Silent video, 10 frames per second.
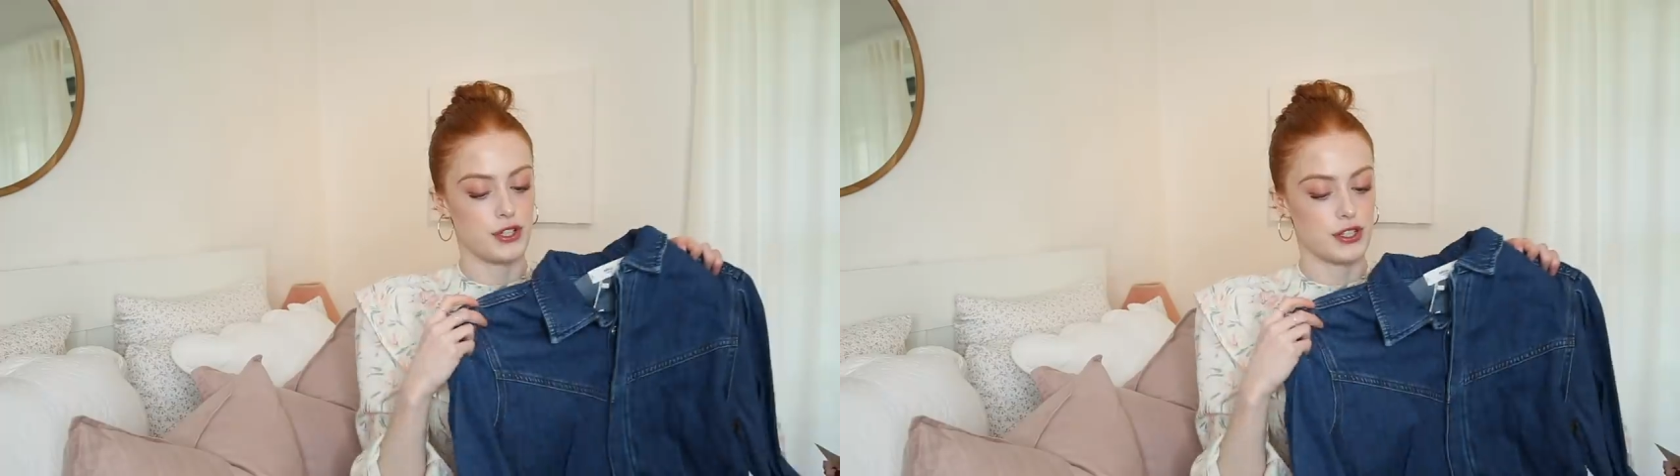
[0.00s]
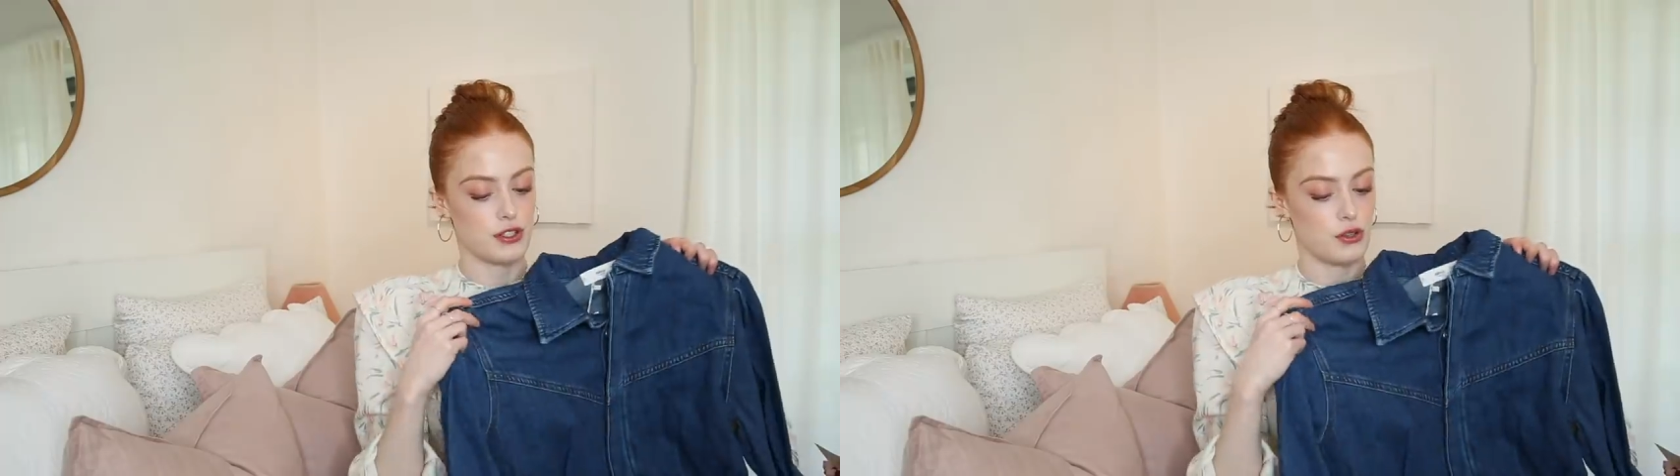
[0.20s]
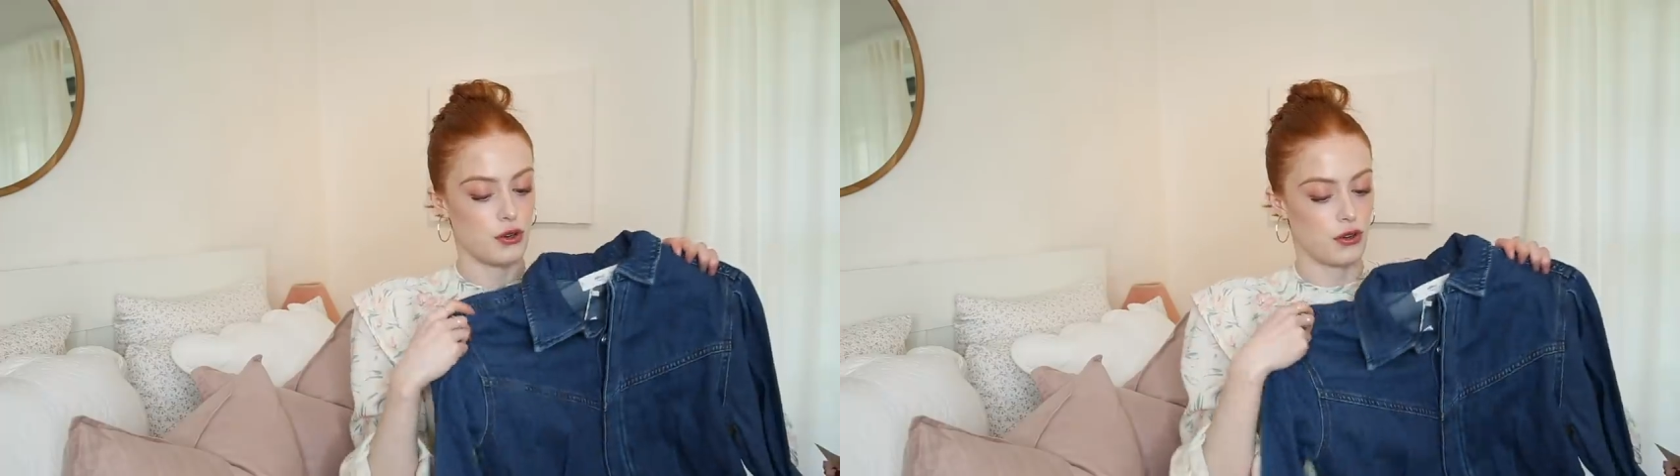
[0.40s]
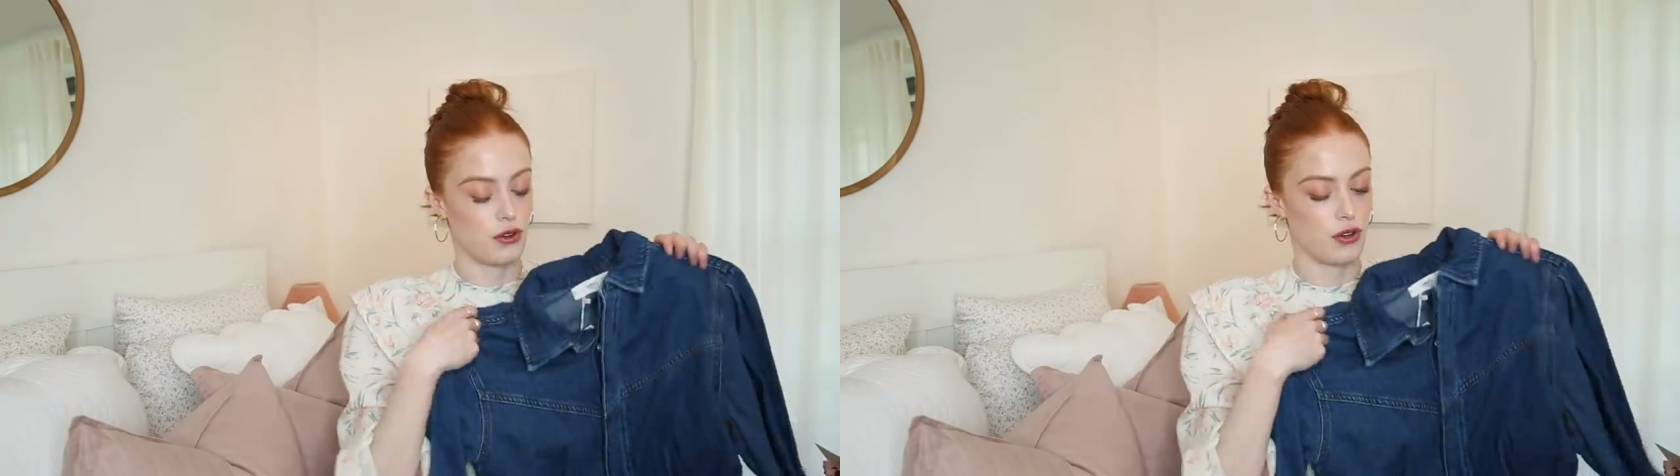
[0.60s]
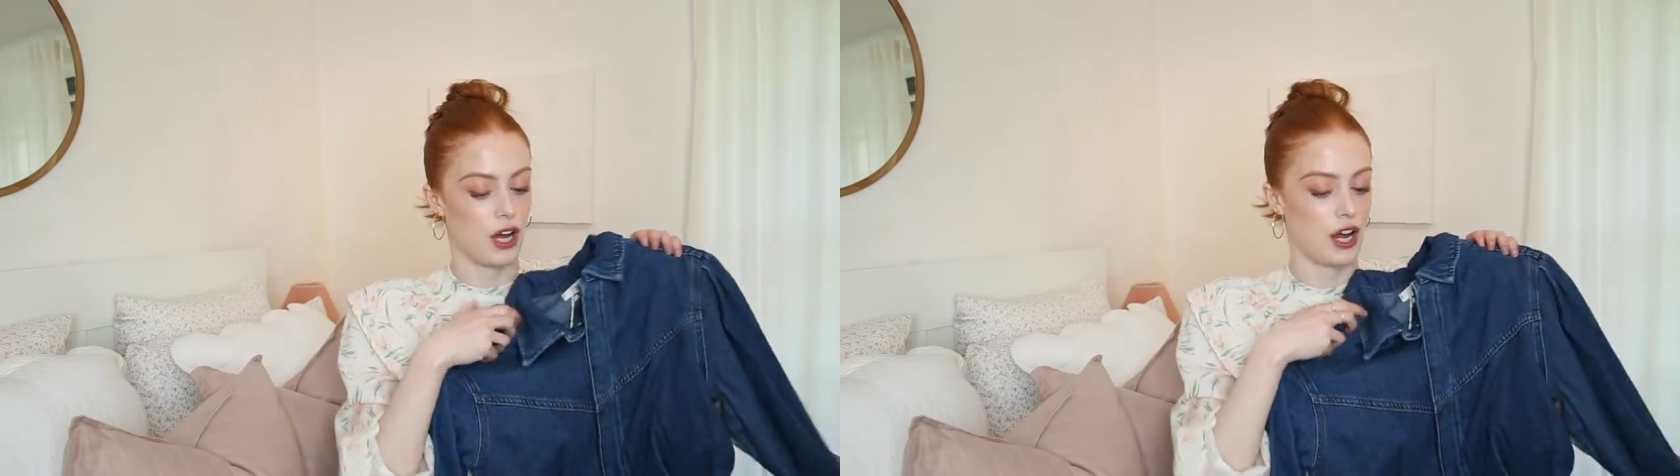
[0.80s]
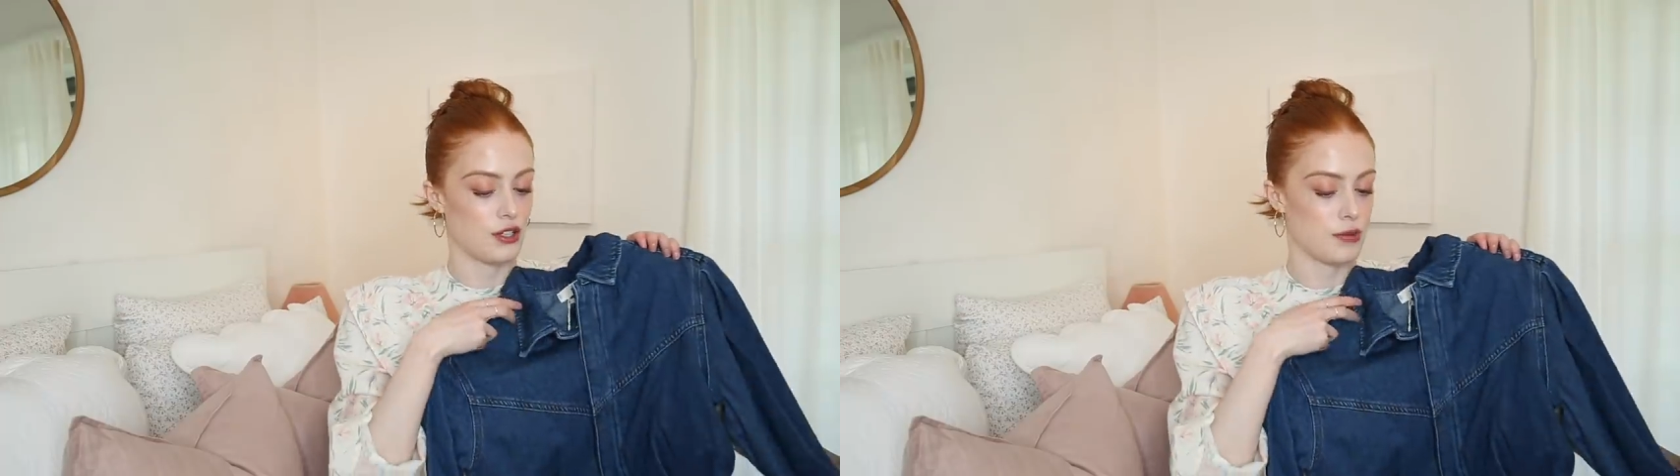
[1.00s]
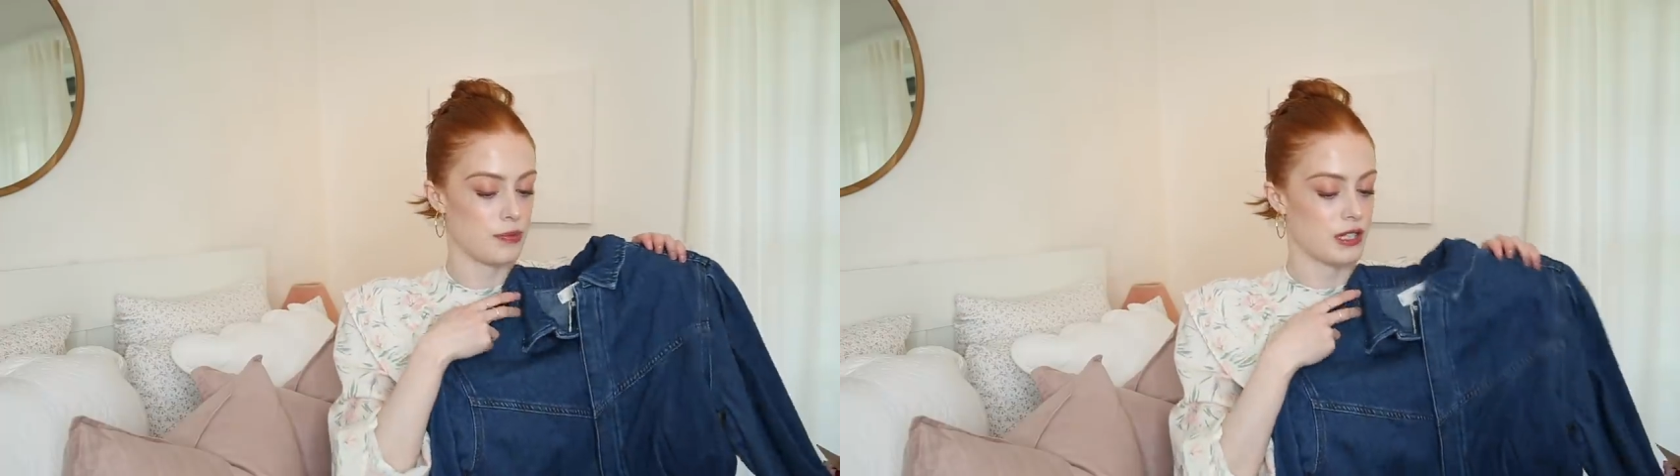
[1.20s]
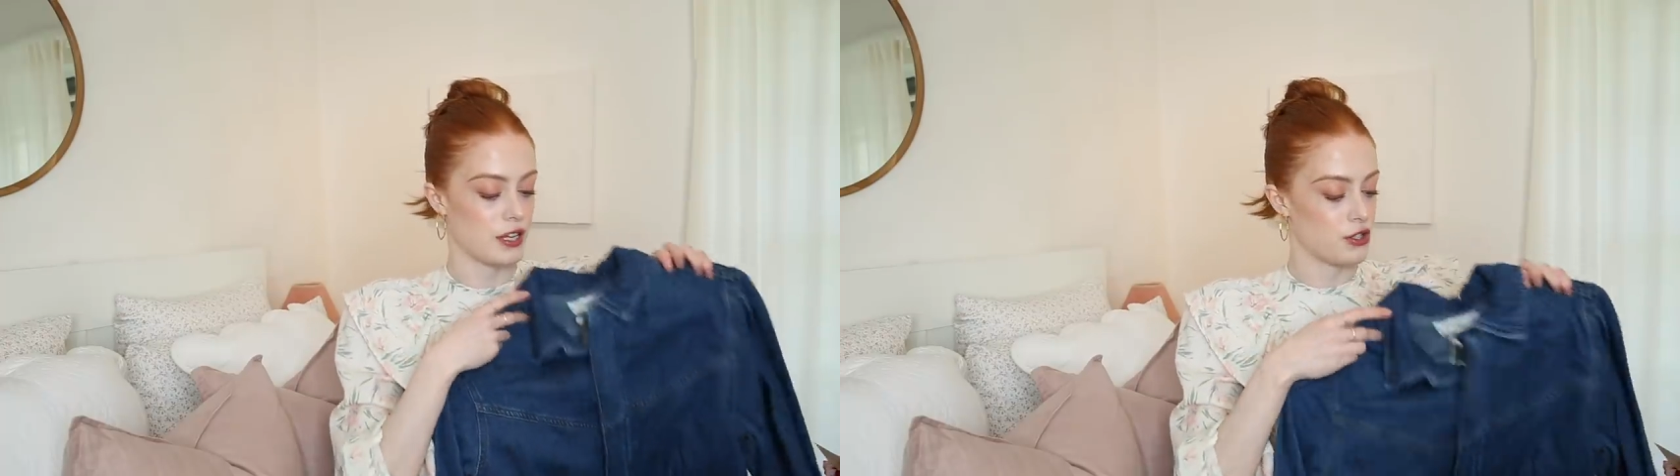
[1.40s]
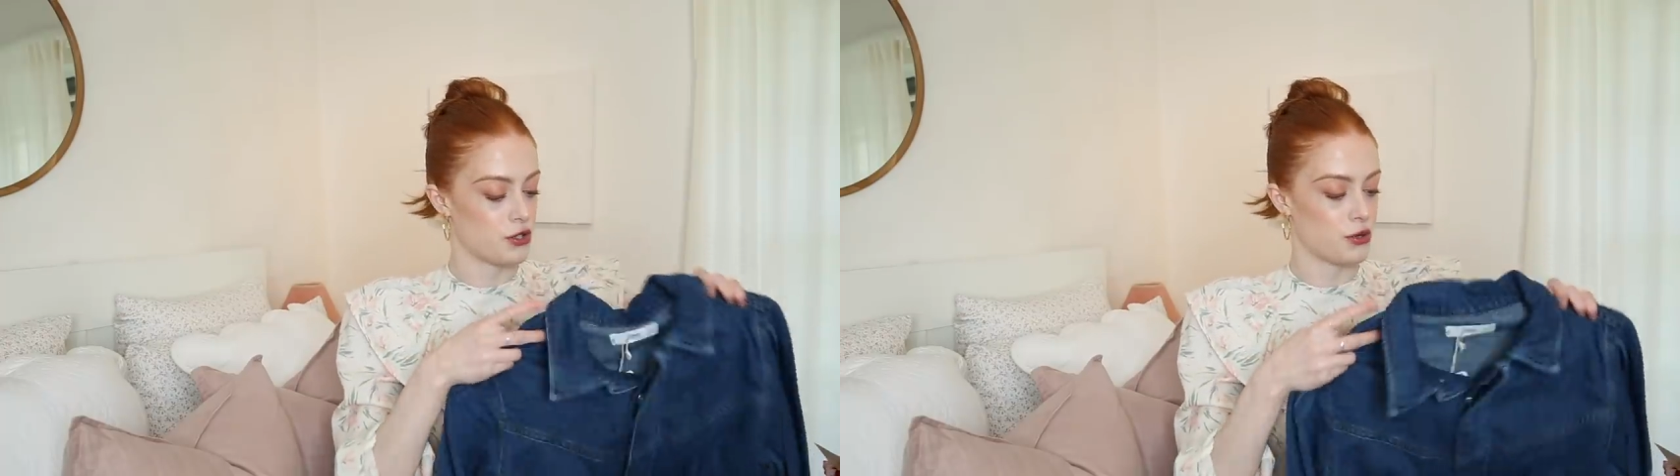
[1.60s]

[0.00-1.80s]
I'm just not 100%